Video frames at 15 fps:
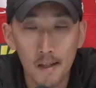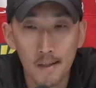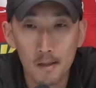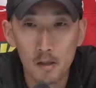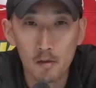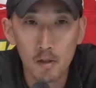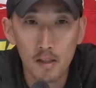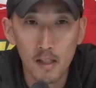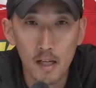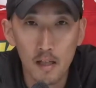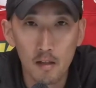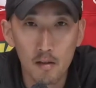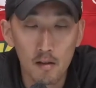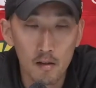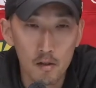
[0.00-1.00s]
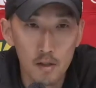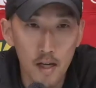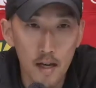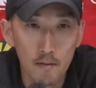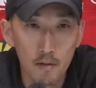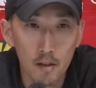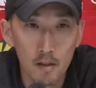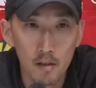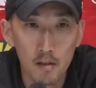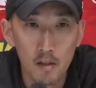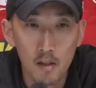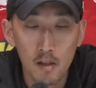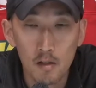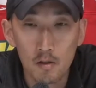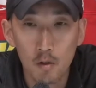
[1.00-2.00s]
She's ranked eighth in the javelin,
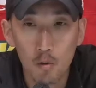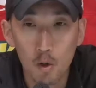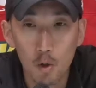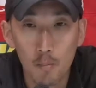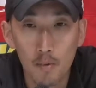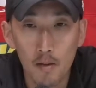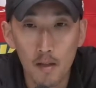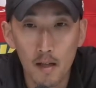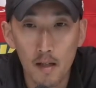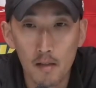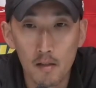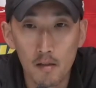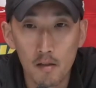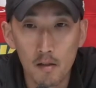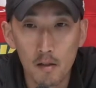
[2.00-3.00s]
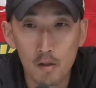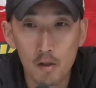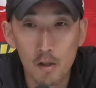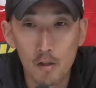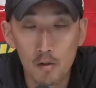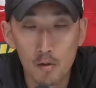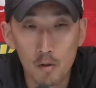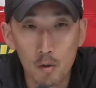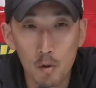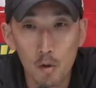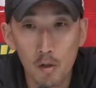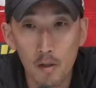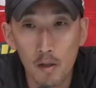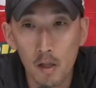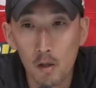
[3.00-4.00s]
so we're hoping that she can
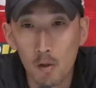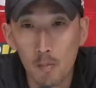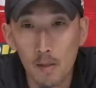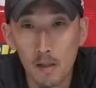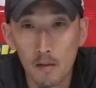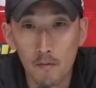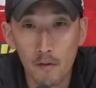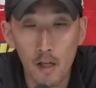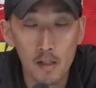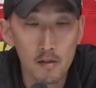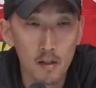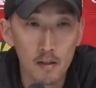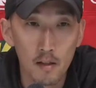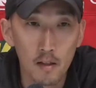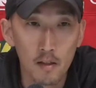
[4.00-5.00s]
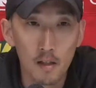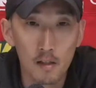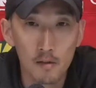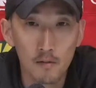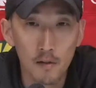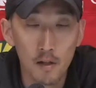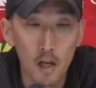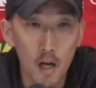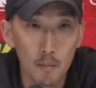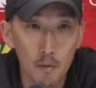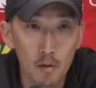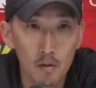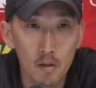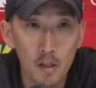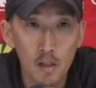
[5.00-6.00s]
score. And her being a freshman, I think that's
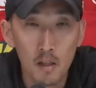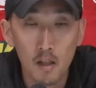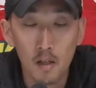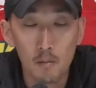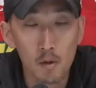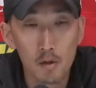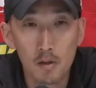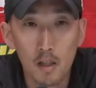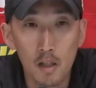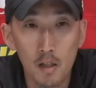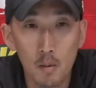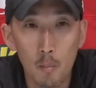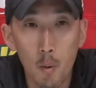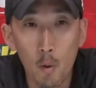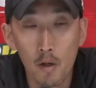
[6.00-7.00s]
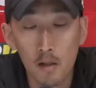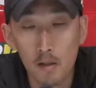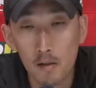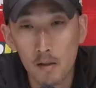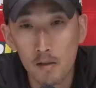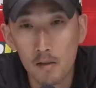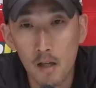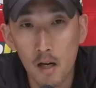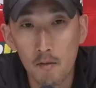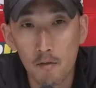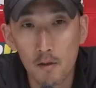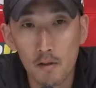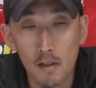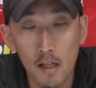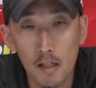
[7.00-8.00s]
phenomenal. Just getting a point in this
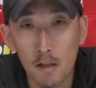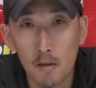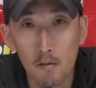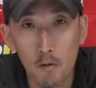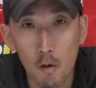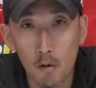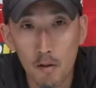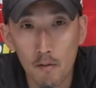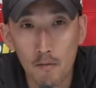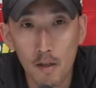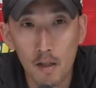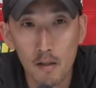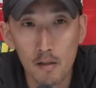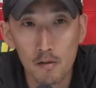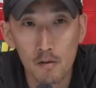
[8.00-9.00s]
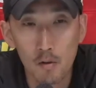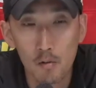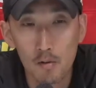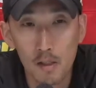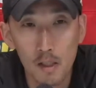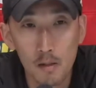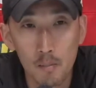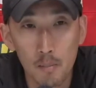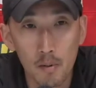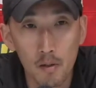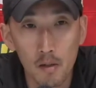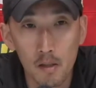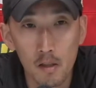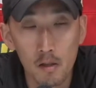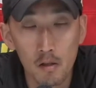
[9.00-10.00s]
conference at any throwing event, it's so deep
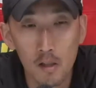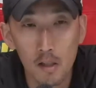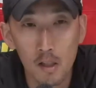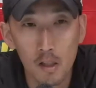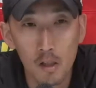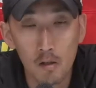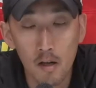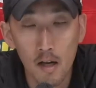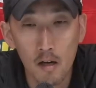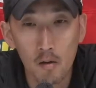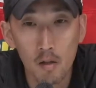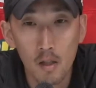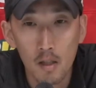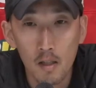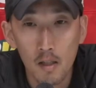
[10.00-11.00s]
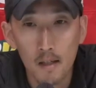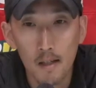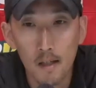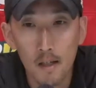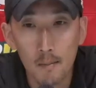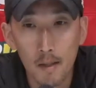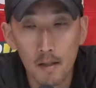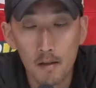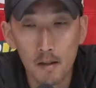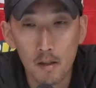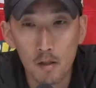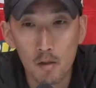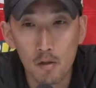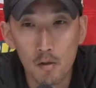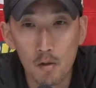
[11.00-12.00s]
year in and year out, I
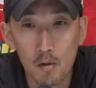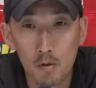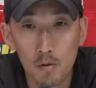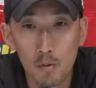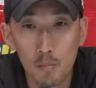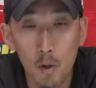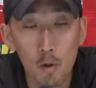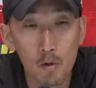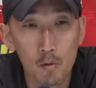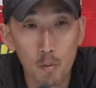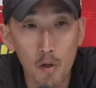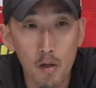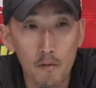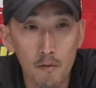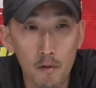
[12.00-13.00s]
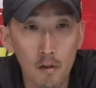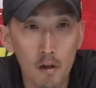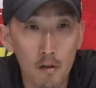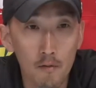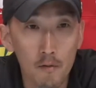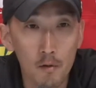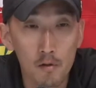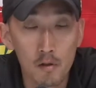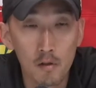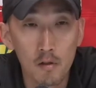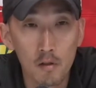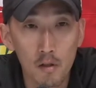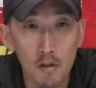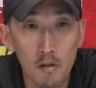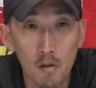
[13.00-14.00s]
think bodes well for our
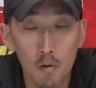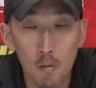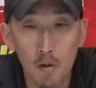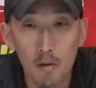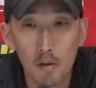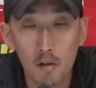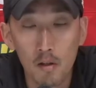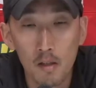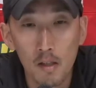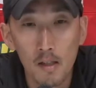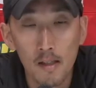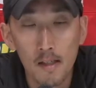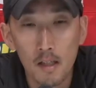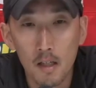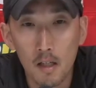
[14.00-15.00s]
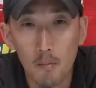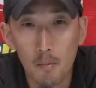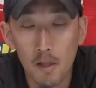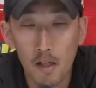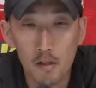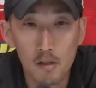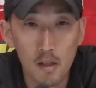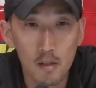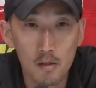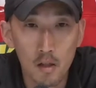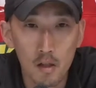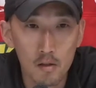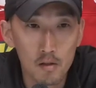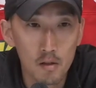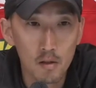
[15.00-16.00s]
future, you know, with her. Brianna
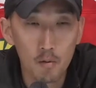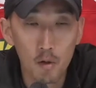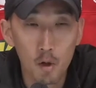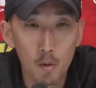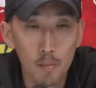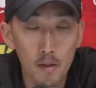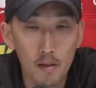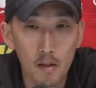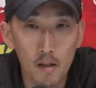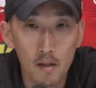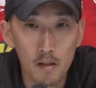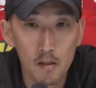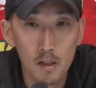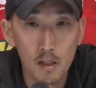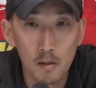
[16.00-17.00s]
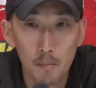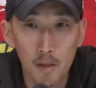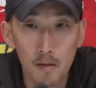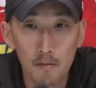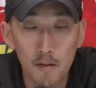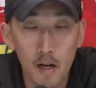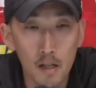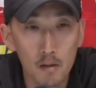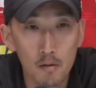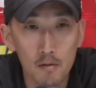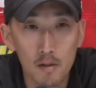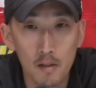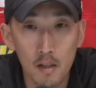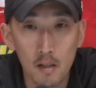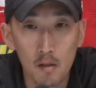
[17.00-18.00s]
Johns-Oster, we're hoping that she can make
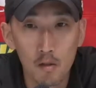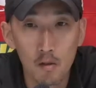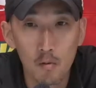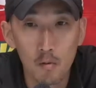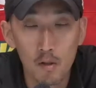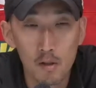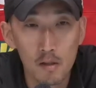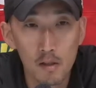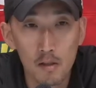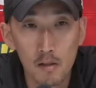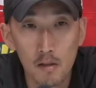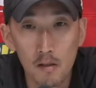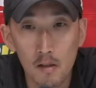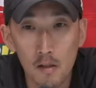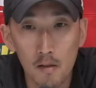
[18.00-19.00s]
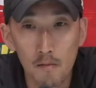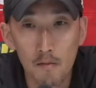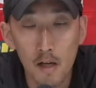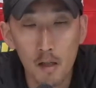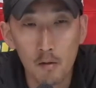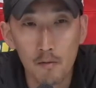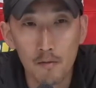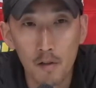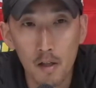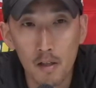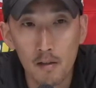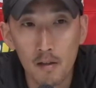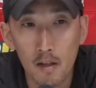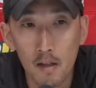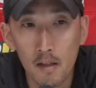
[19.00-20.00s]
finals. And then, you know, once she's in the final
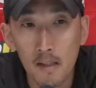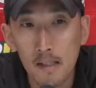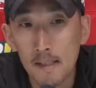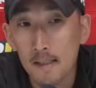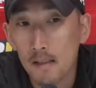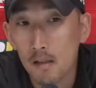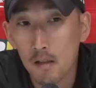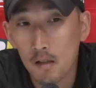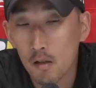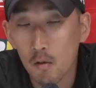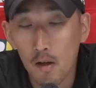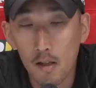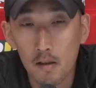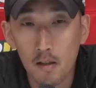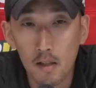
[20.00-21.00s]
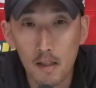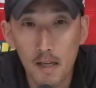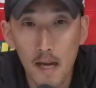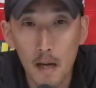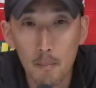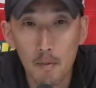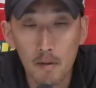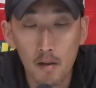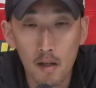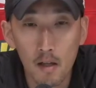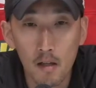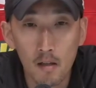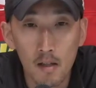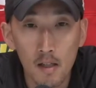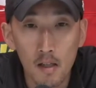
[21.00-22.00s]
flight, that, you know, anything can happen
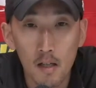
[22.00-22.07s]
there.